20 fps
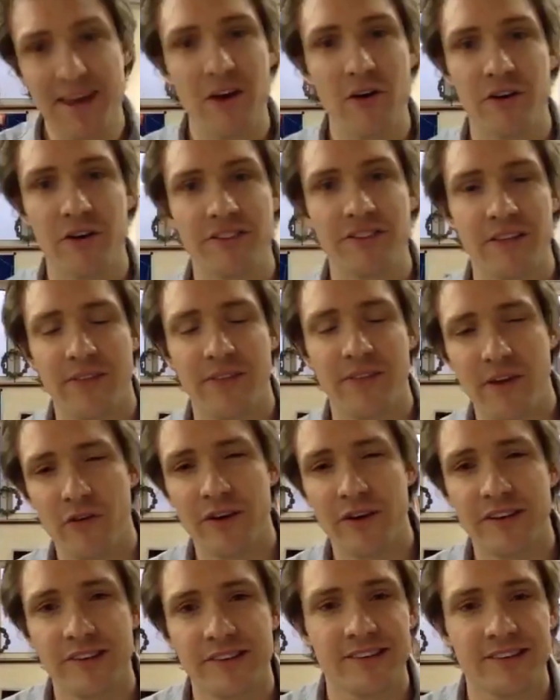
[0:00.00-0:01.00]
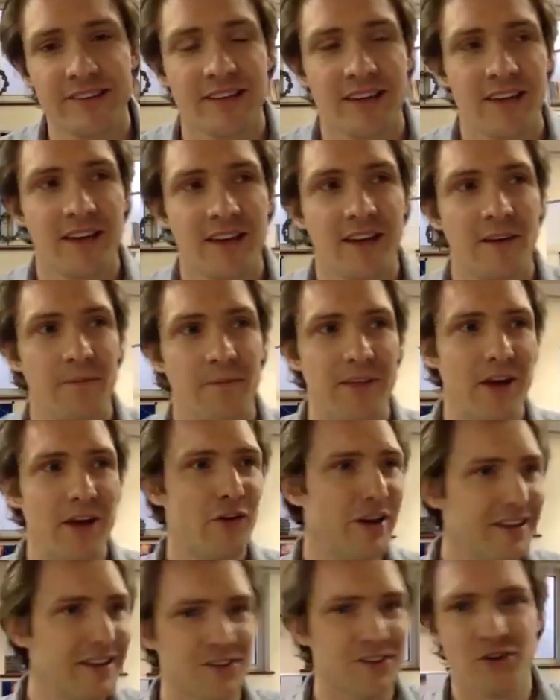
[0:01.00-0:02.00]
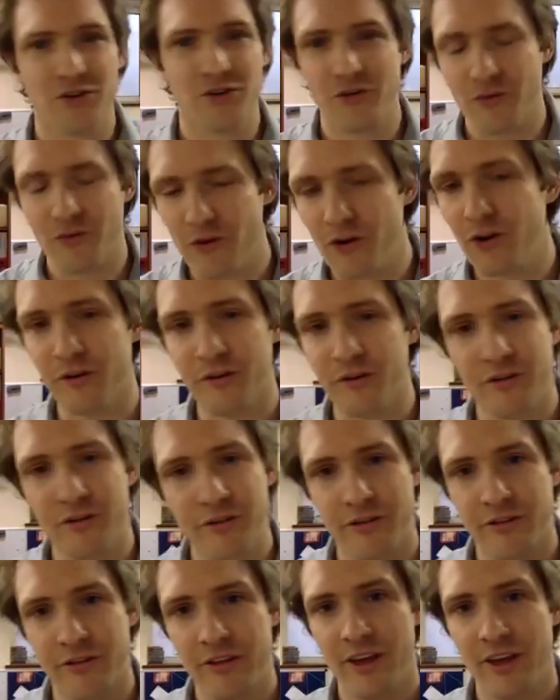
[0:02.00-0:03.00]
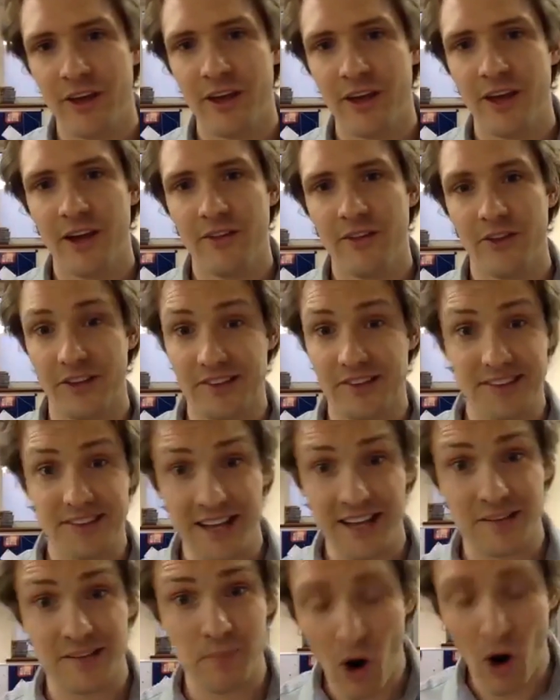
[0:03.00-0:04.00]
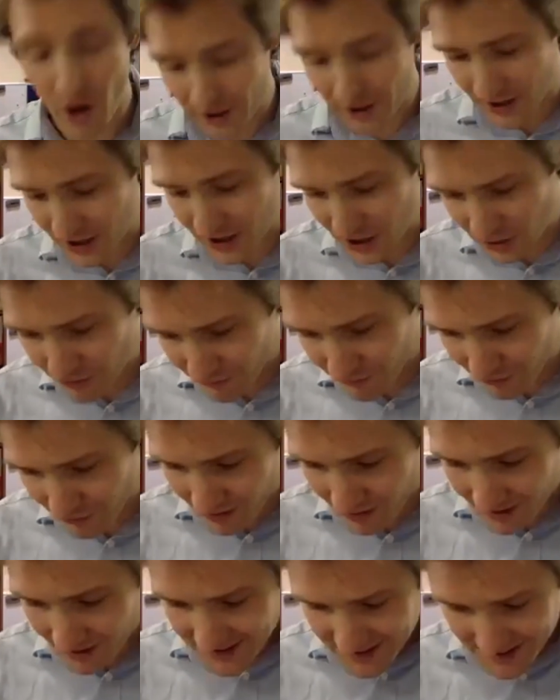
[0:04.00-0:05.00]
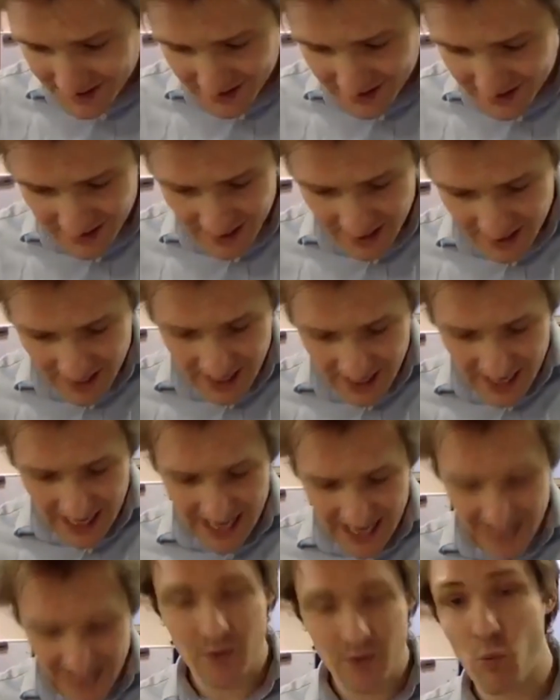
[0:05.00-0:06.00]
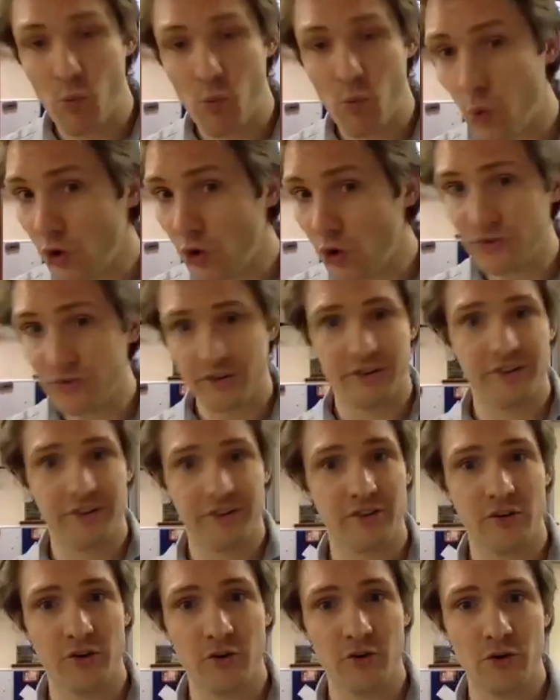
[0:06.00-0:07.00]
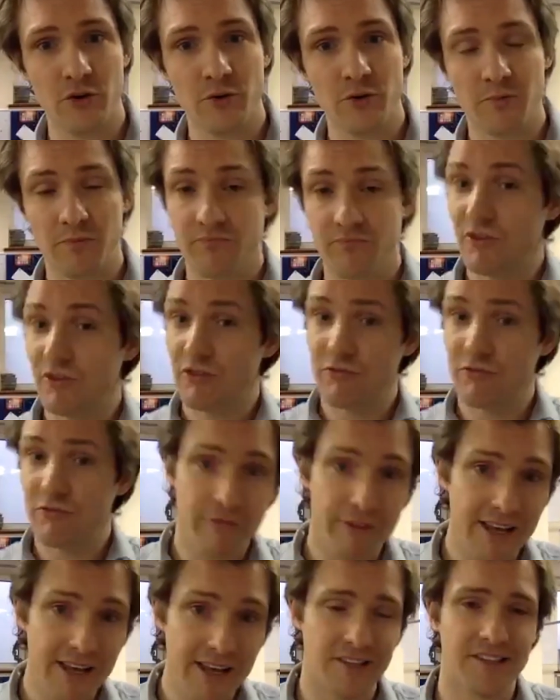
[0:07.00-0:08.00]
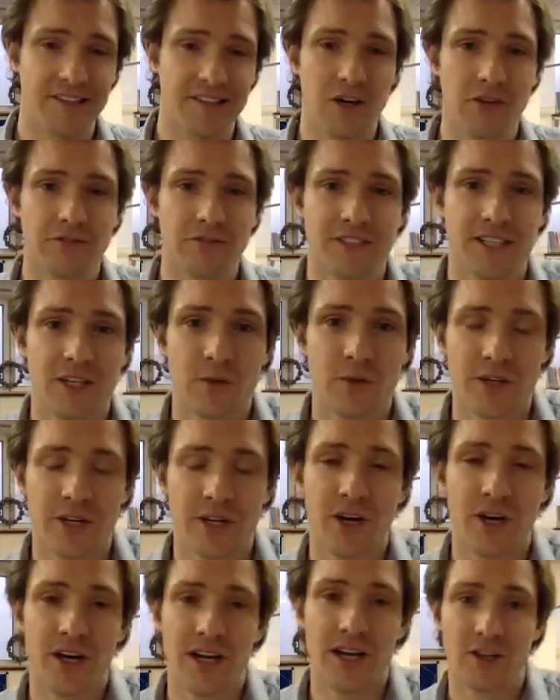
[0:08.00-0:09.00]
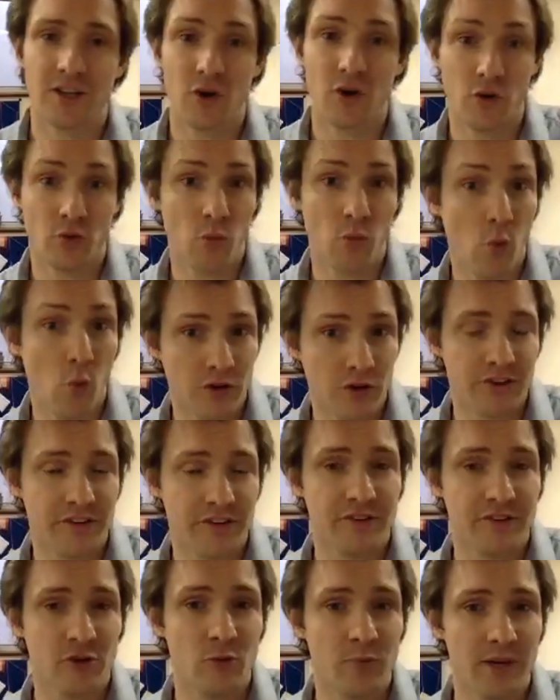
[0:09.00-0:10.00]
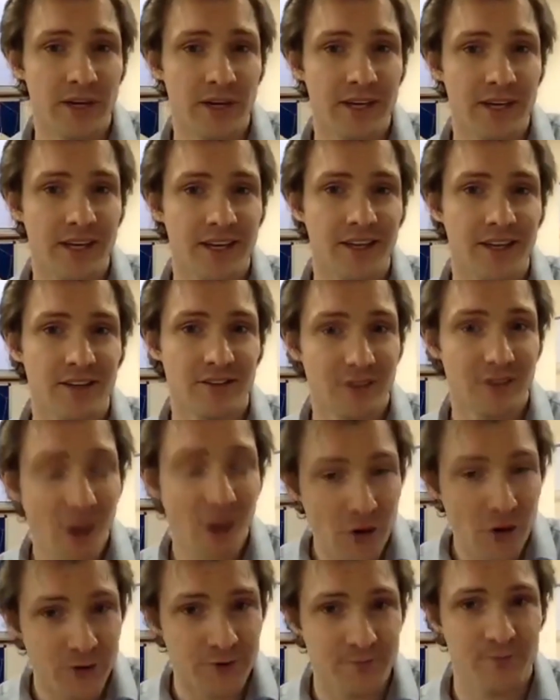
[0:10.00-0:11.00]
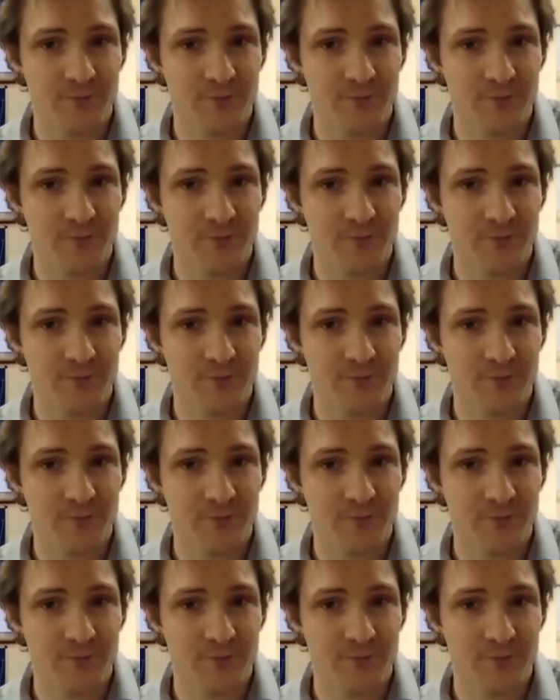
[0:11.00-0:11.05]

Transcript: is that there is a truth that stands behind the universe, and it wants to reveal itself to you and I. God wants to be known